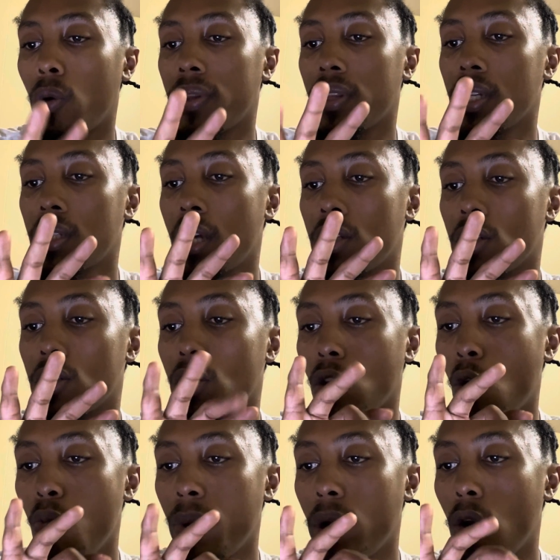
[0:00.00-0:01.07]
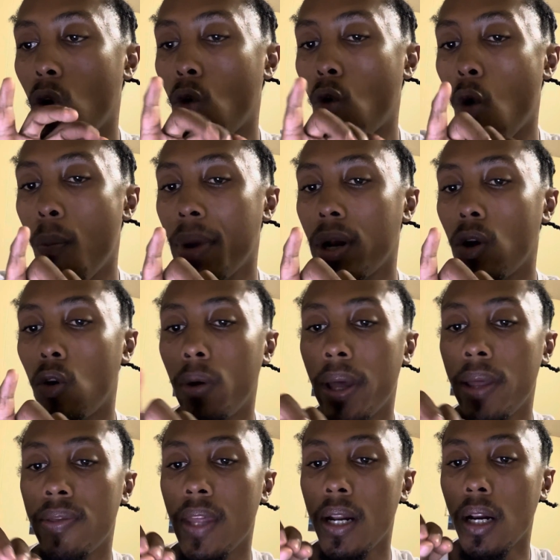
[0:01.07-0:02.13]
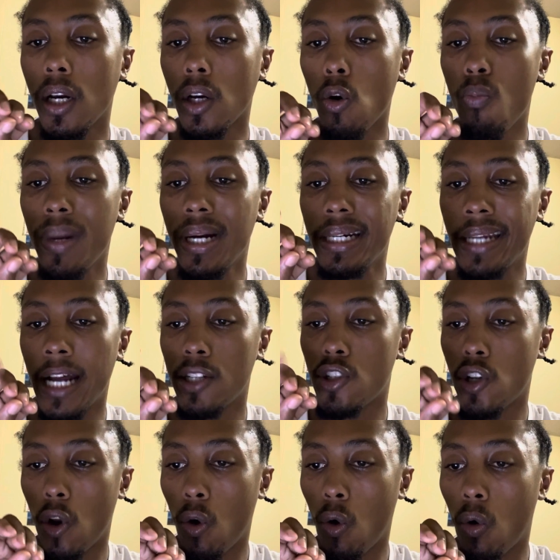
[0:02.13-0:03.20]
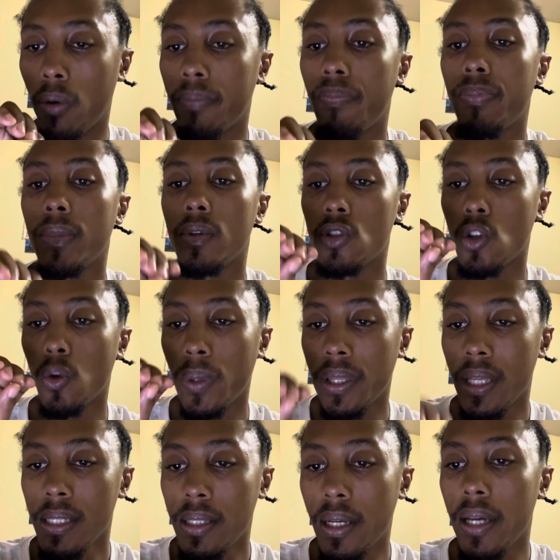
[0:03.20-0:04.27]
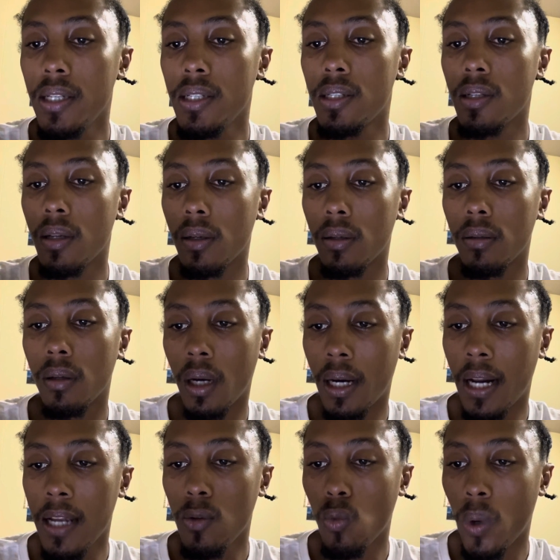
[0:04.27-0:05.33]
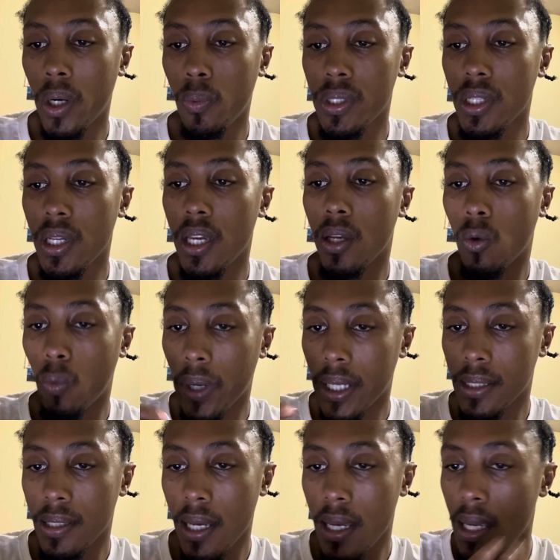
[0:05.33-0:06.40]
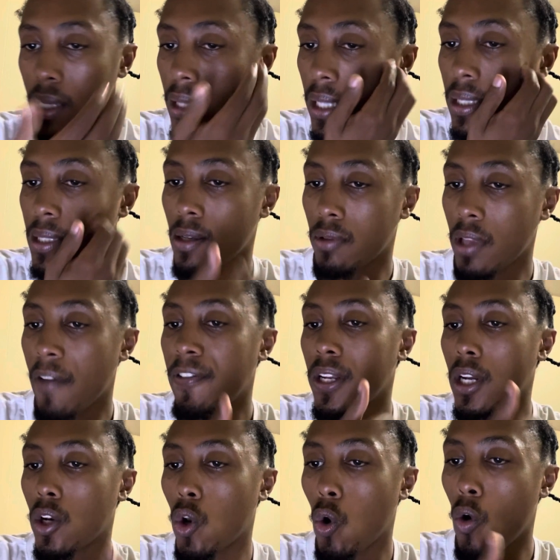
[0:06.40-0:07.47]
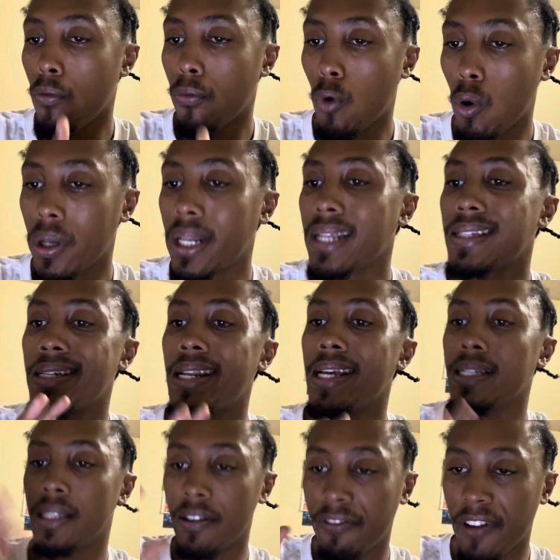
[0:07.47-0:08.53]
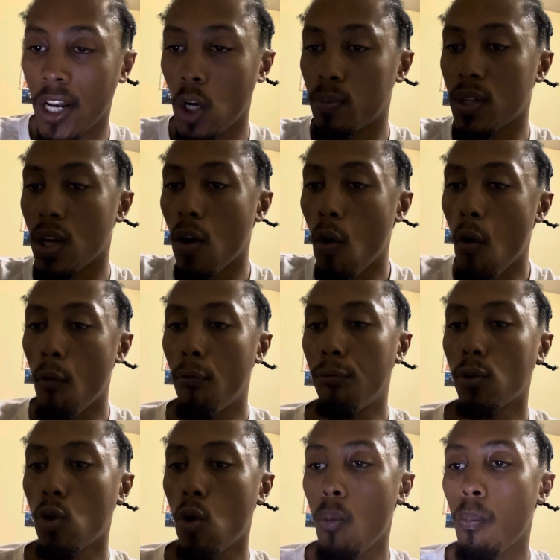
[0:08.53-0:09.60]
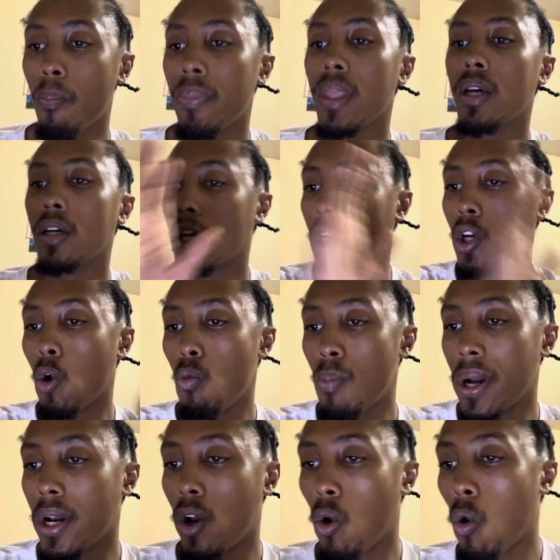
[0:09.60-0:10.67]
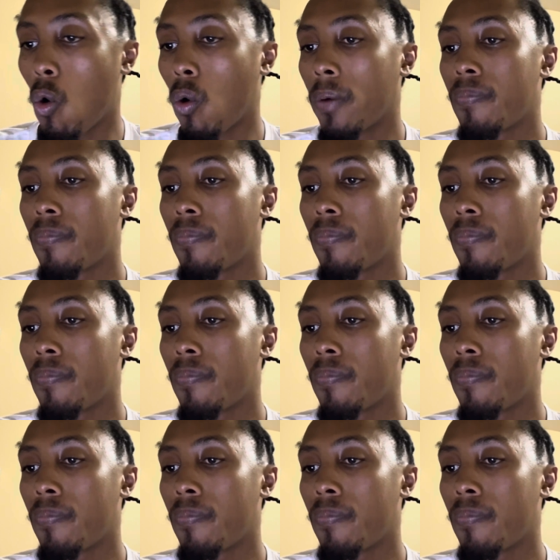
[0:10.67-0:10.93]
In this case, it's Roman law, common law, and then Roman Dutch law. So in this case, right, what are we saying? We are saying that the South African law of contracts, it has developed from Roman law.